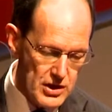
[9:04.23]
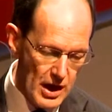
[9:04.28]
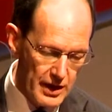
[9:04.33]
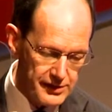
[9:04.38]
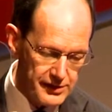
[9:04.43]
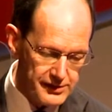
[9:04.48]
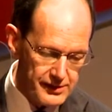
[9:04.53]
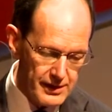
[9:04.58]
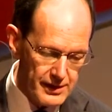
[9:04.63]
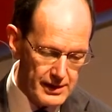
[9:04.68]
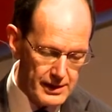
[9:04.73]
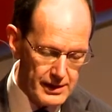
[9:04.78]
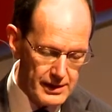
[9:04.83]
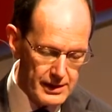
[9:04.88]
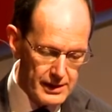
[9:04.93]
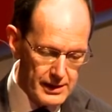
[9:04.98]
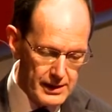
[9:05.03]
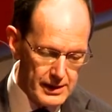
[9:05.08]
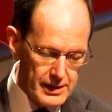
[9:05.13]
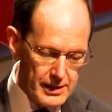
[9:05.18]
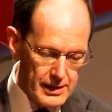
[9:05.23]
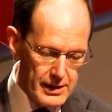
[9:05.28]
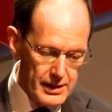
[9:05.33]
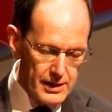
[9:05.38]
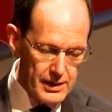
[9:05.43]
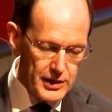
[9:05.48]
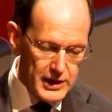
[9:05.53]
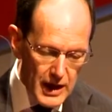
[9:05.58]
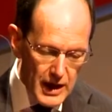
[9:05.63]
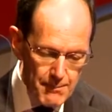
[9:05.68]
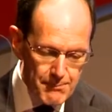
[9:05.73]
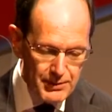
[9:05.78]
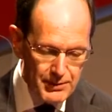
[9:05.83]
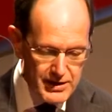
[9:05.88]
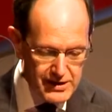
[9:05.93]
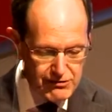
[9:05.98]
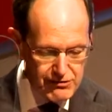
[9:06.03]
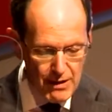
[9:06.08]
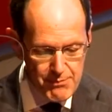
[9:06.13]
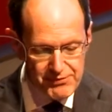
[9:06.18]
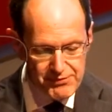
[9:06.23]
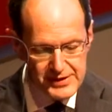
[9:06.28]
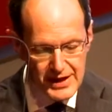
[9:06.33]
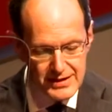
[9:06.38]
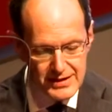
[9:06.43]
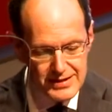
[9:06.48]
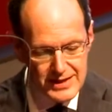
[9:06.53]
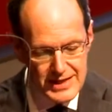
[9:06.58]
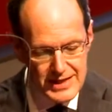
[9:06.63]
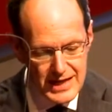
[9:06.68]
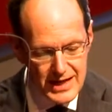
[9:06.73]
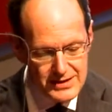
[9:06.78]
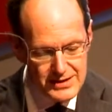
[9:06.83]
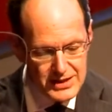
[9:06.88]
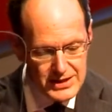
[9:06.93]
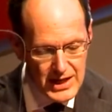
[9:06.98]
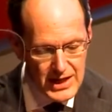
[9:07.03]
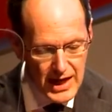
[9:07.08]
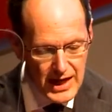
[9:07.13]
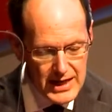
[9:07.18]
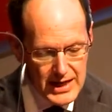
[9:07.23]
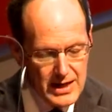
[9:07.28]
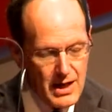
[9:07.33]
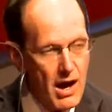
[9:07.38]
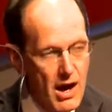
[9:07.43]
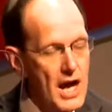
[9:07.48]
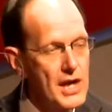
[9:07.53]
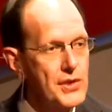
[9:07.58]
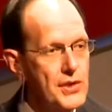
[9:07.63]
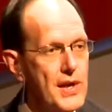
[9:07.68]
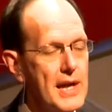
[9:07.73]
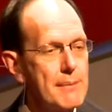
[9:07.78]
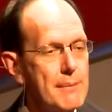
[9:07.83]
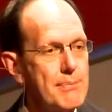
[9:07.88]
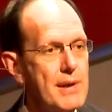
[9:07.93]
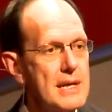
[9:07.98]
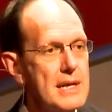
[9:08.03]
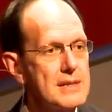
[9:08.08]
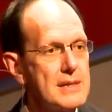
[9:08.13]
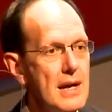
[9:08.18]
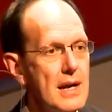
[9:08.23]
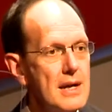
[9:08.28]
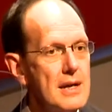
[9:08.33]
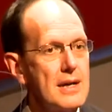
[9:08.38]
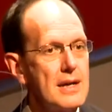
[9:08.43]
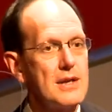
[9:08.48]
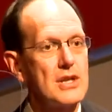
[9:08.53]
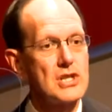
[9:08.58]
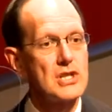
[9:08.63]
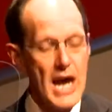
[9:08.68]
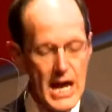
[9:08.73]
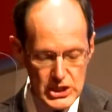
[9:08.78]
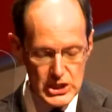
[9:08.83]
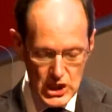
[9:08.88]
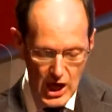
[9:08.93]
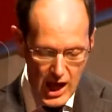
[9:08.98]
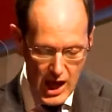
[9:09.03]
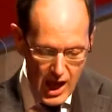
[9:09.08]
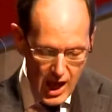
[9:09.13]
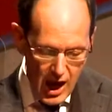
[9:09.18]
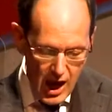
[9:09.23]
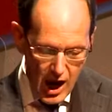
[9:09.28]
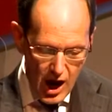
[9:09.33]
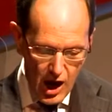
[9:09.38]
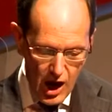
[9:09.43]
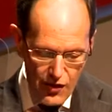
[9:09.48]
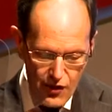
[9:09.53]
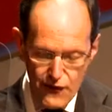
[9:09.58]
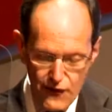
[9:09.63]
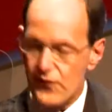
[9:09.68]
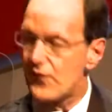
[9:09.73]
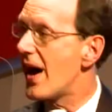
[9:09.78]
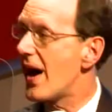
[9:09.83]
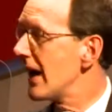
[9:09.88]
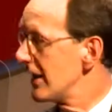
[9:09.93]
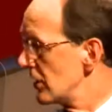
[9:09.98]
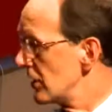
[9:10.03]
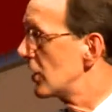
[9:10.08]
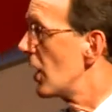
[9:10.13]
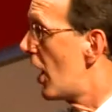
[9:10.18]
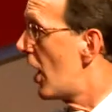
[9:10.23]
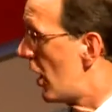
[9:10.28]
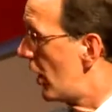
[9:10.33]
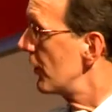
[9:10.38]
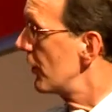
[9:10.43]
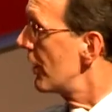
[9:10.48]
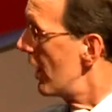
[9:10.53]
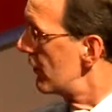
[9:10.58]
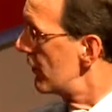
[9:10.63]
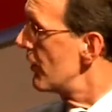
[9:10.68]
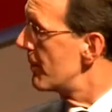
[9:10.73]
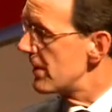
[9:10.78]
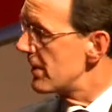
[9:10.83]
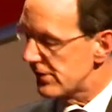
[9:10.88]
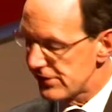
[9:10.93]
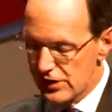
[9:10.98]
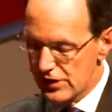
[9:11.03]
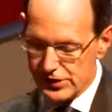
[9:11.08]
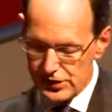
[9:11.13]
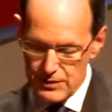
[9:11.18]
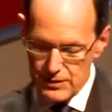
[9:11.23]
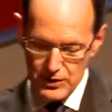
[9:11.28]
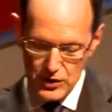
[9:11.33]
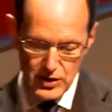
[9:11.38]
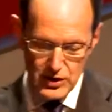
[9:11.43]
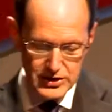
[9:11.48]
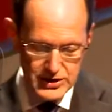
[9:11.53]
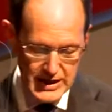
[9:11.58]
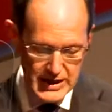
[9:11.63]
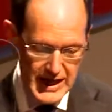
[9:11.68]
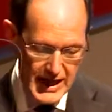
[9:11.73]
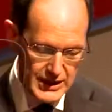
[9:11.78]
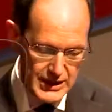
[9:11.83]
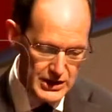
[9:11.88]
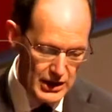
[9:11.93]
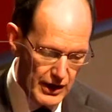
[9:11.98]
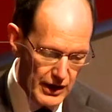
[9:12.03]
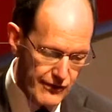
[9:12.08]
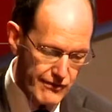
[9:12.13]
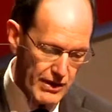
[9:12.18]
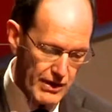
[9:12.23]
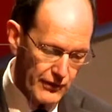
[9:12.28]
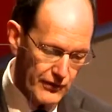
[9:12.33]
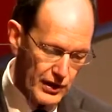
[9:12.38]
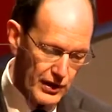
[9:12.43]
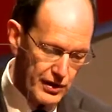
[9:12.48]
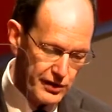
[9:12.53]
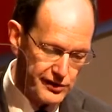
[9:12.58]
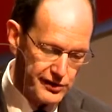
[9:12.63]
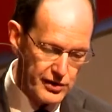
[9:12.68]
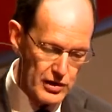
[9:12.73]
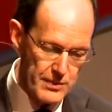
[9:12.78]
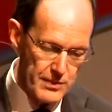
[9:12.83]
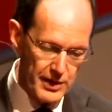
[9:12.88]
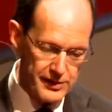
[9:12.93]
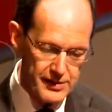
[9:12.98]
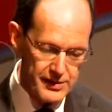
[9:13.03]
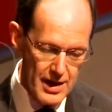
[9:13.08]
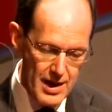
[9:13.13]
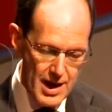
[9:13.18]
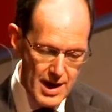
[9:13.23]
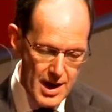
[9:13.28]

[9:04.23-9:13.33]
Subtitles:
does. The companies represented here today, I think, Peter, Natasha, are the vanguard of the business community in delivering for consumers.